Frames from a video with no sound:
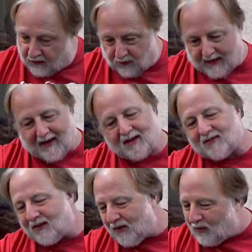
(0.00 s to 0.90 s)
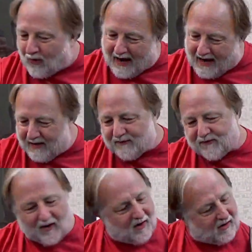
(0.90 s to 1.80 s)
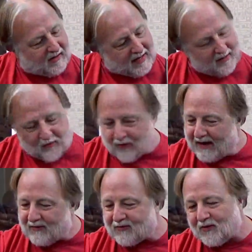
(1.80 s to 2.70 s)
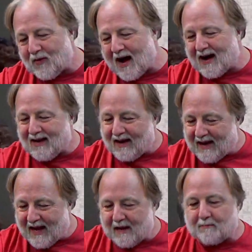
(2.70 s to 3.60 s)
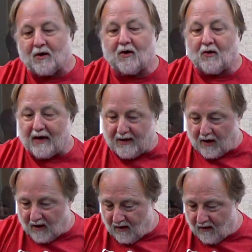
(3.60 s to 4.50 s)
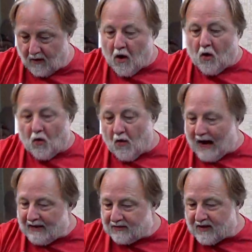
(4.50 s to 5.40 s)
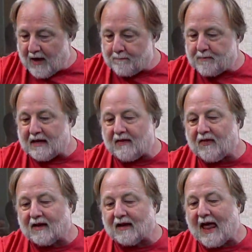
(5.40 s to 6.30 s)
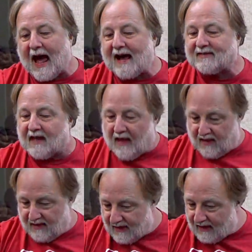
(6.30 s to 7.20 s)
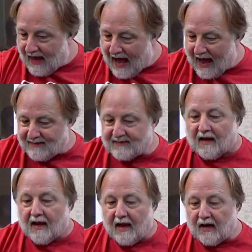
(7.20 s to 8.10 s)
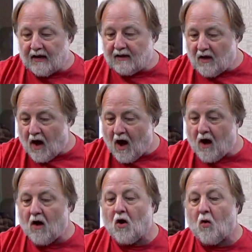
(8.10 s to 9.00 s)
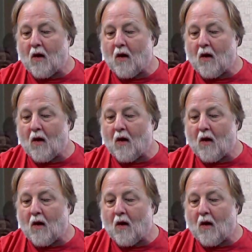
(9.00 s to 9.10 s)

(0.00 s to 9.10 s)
Drink to the rainfall and drink to our labor. It all winds up in the glass, the glass. It all